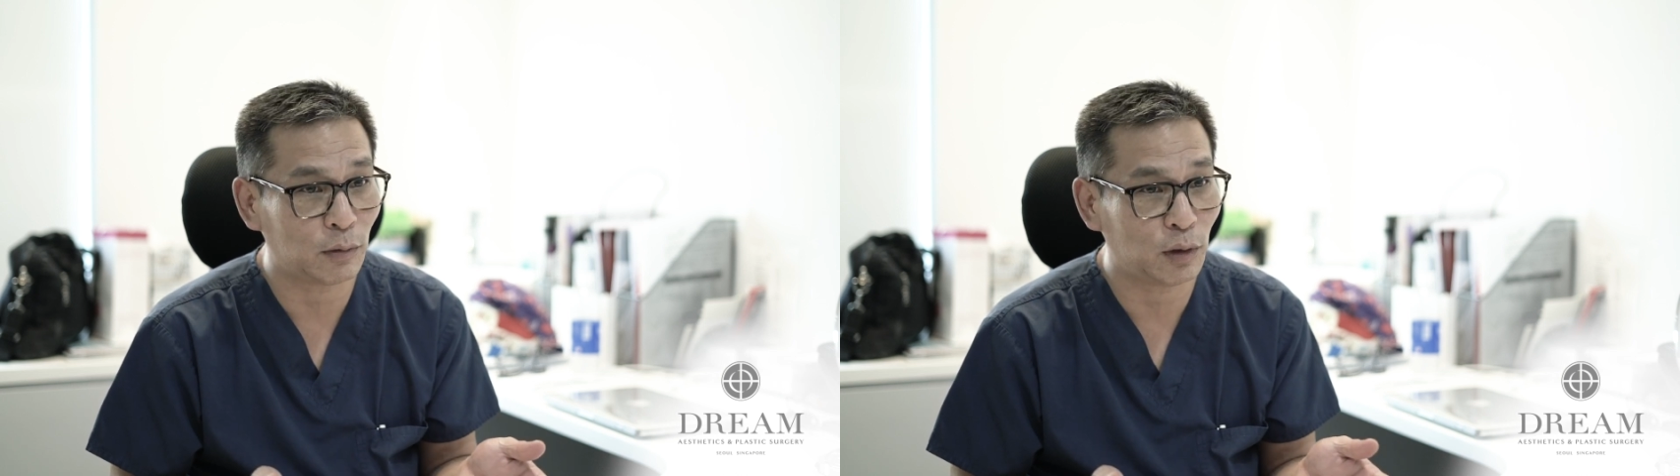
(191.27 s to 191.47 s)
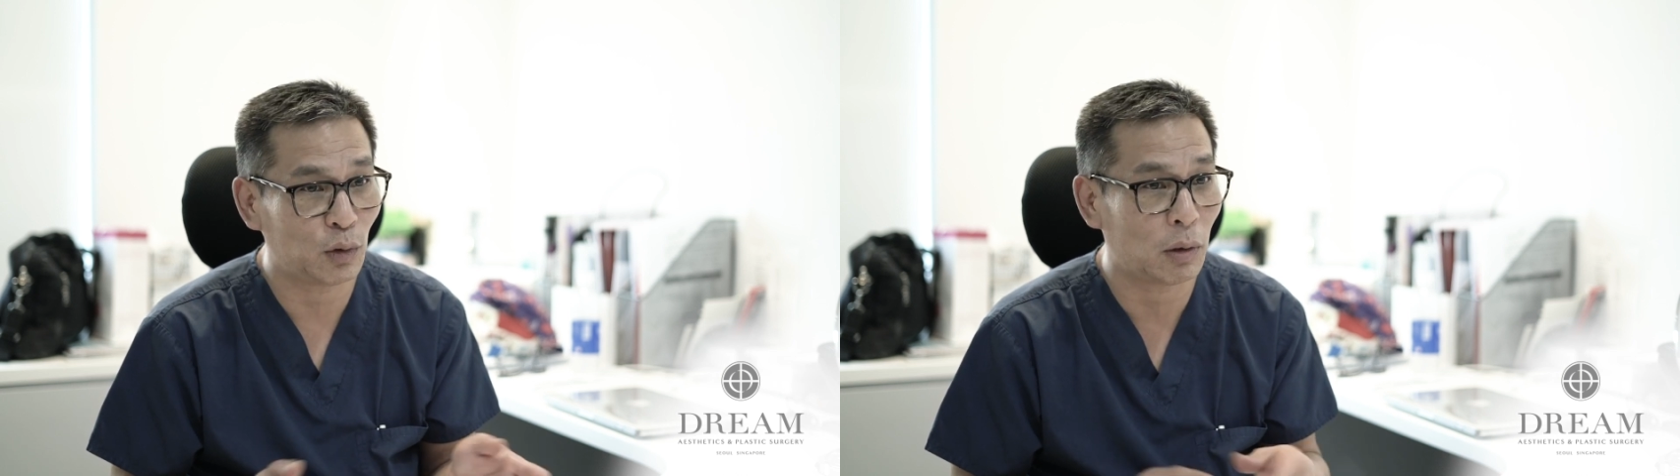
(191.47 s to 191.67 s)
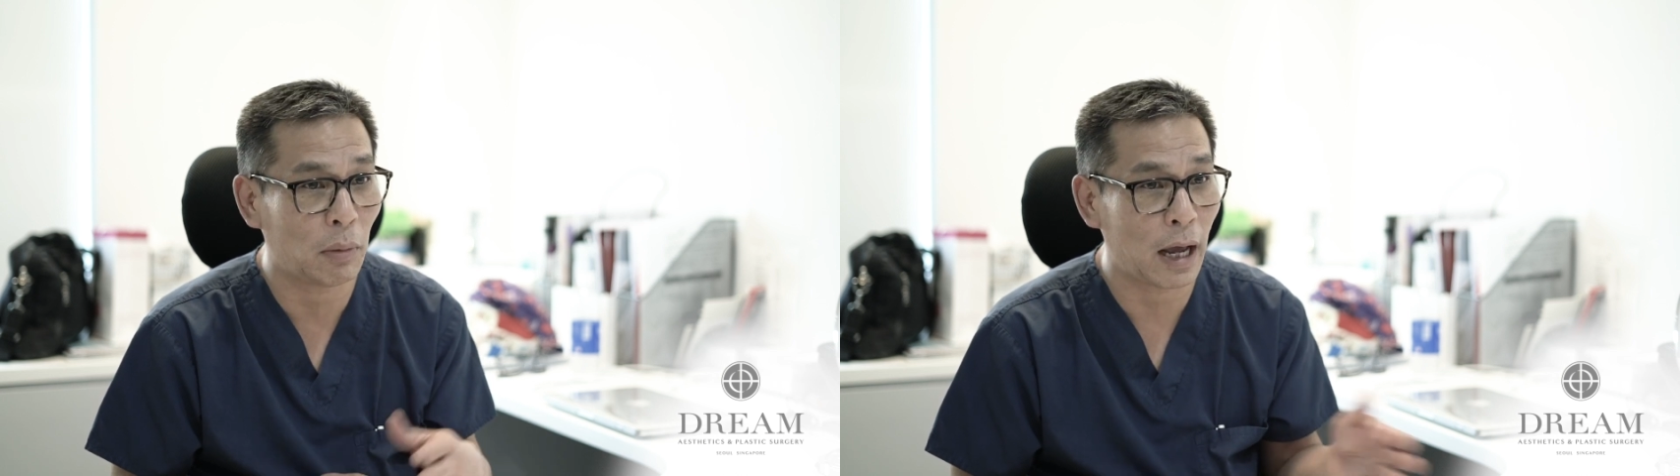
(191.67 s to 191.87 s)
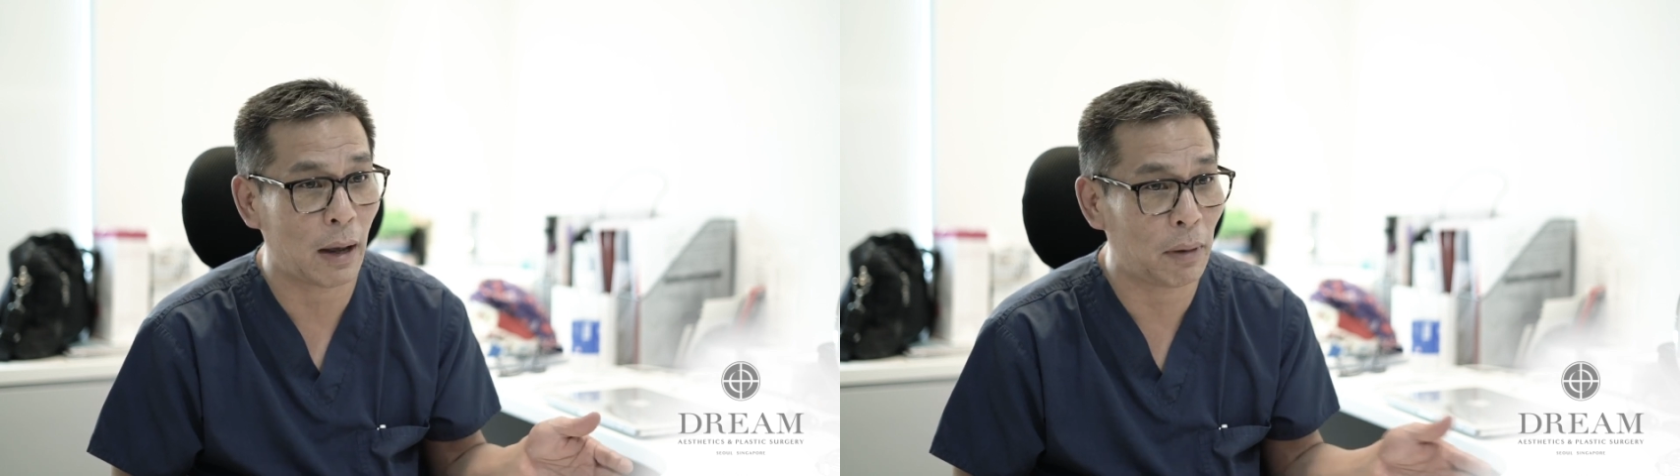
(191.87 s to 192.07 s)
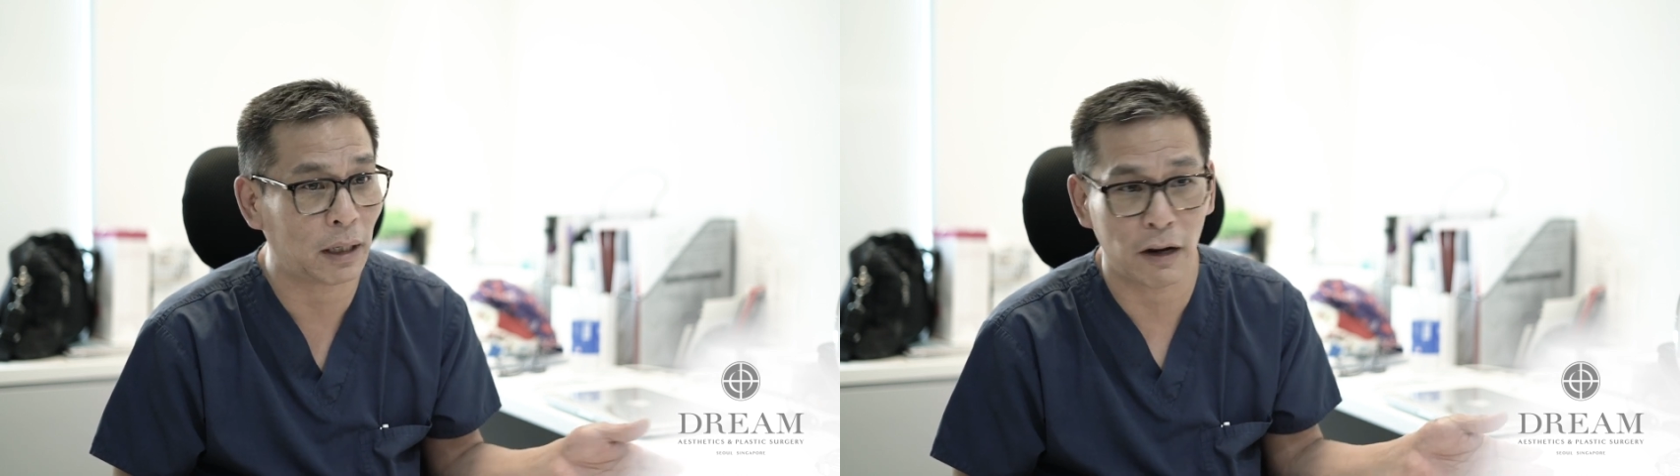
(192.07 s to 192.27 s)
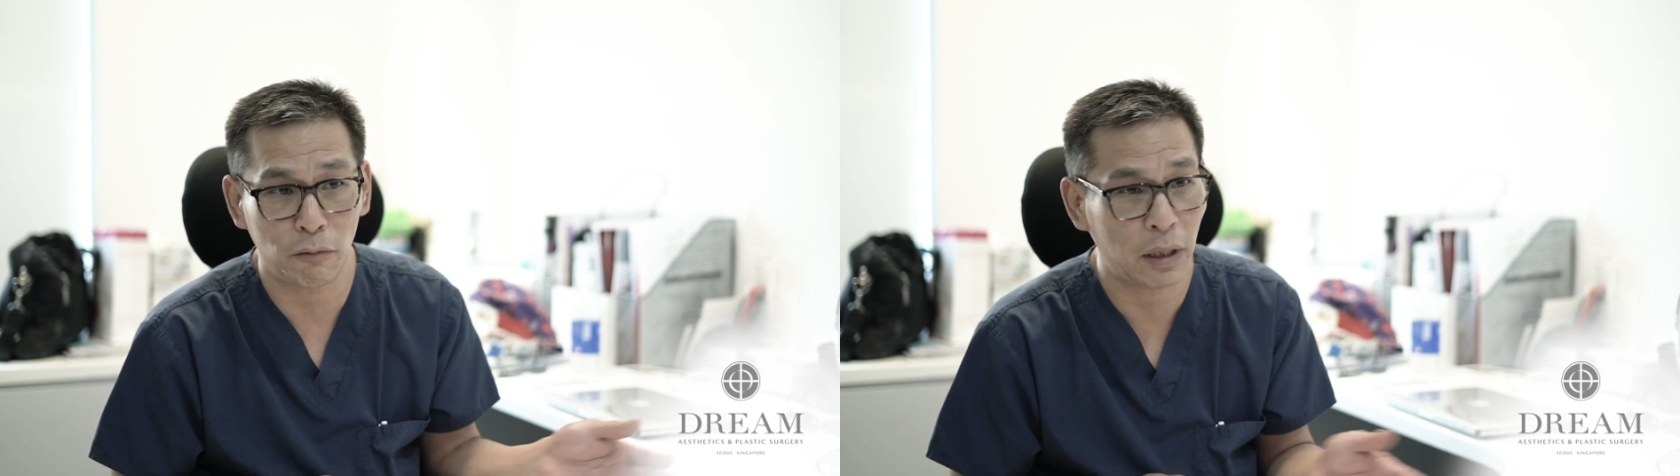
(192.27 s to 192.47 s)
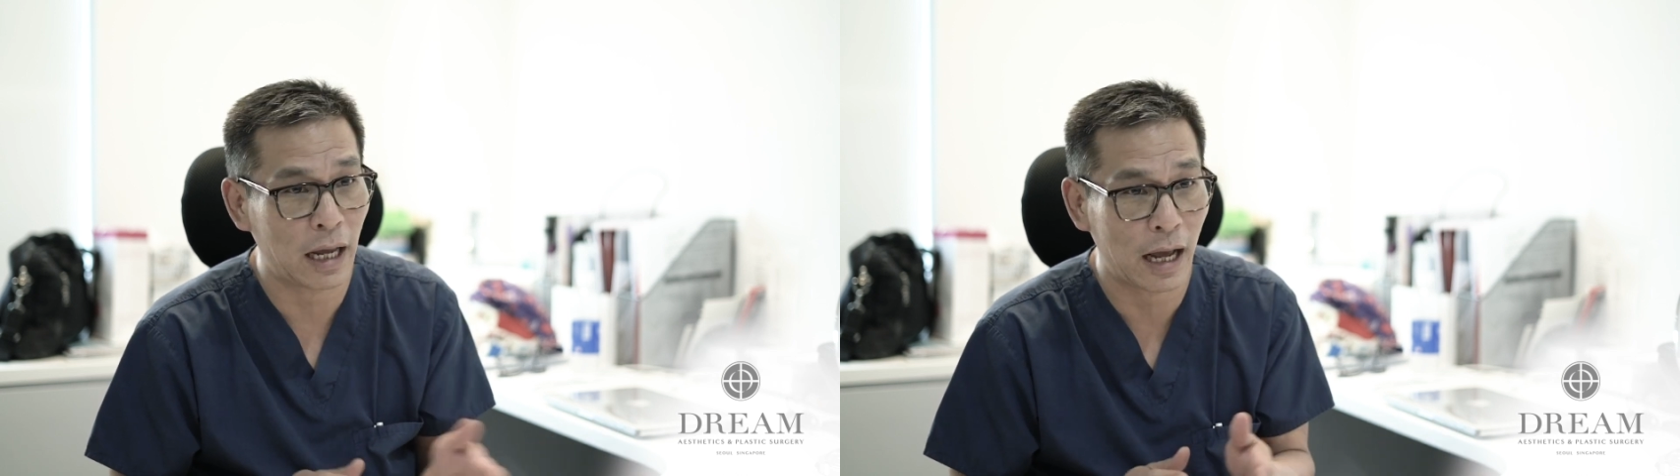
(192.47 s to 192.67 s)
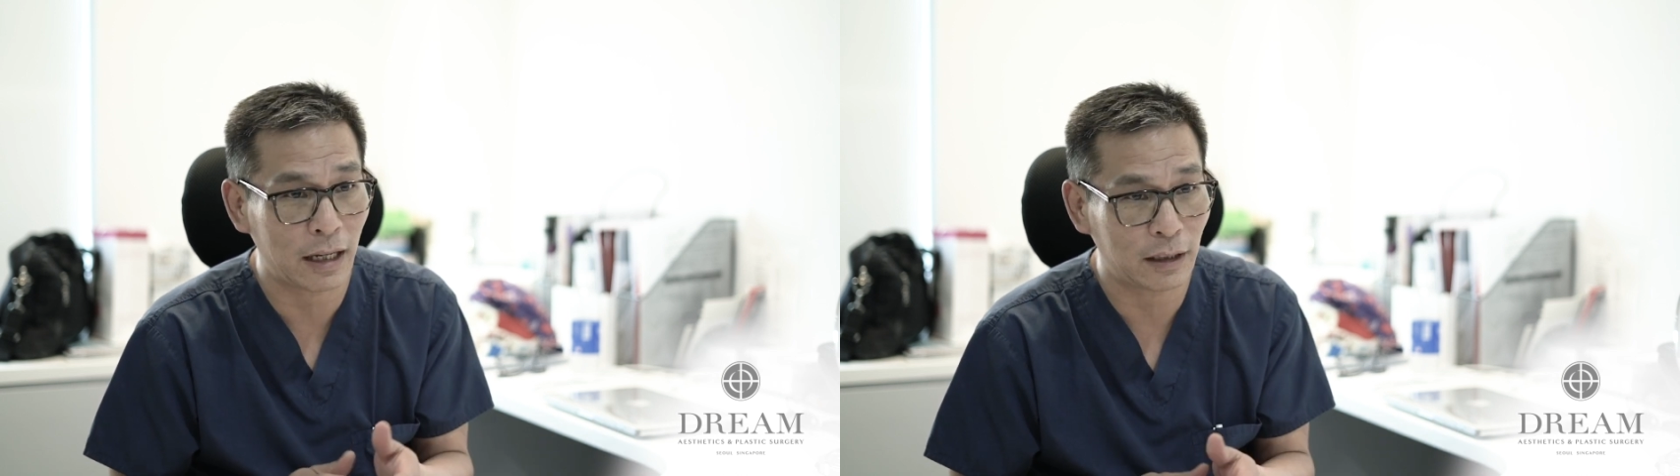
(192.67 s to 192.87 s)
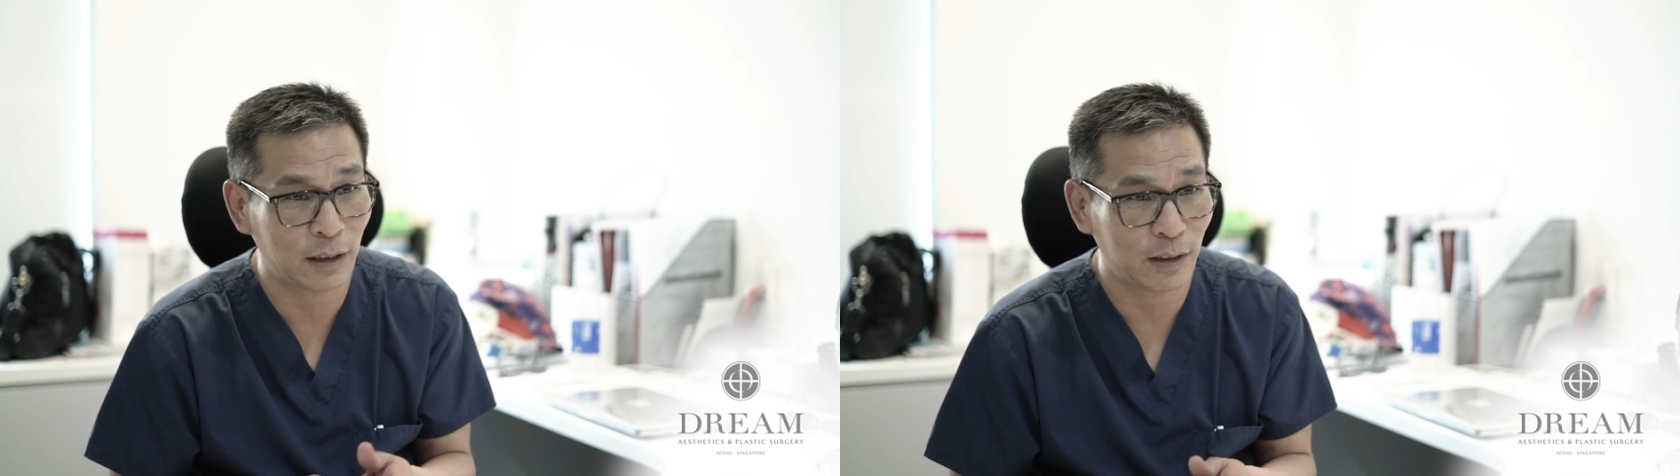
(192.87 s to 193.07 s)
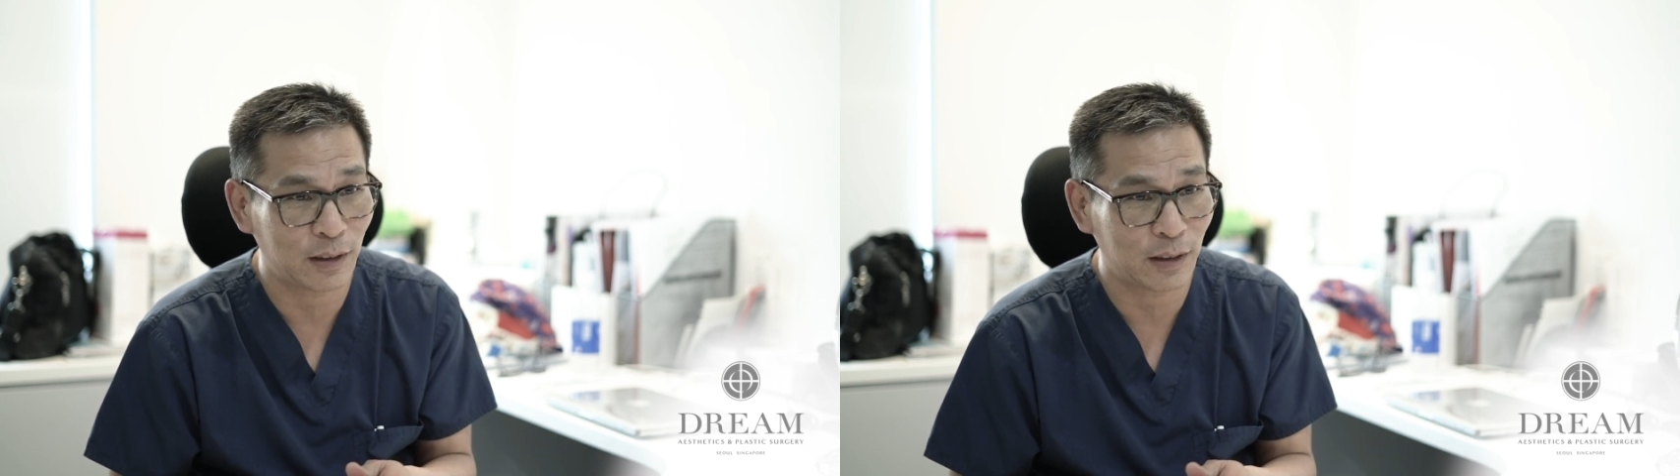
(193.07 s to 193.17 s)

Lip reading: Do you want to buy a handbag that everybody has?